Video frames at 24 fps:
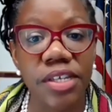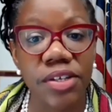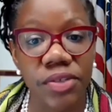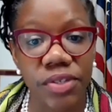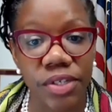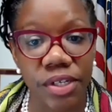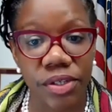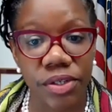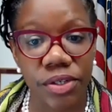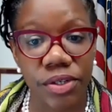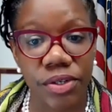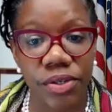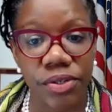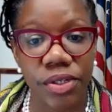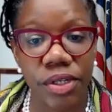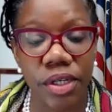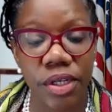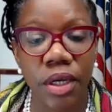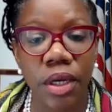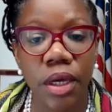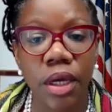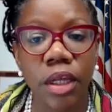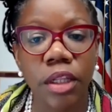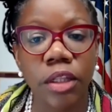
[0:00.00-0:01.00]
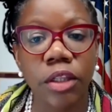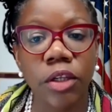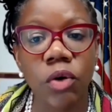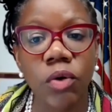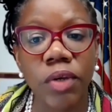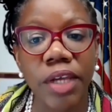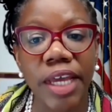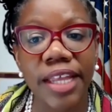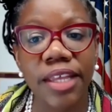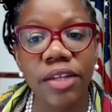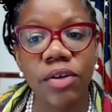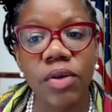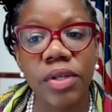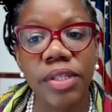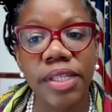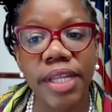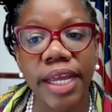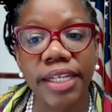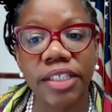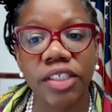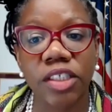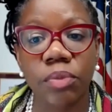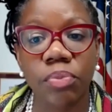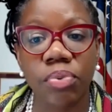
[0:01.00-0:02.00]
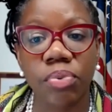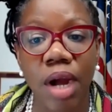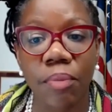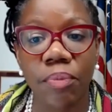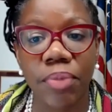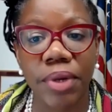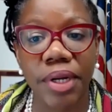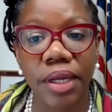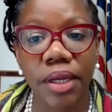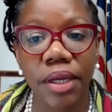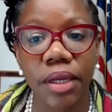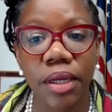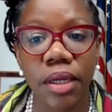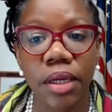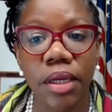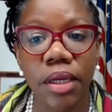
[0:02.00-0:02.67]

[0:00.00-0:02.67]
centers located on NYCHA property.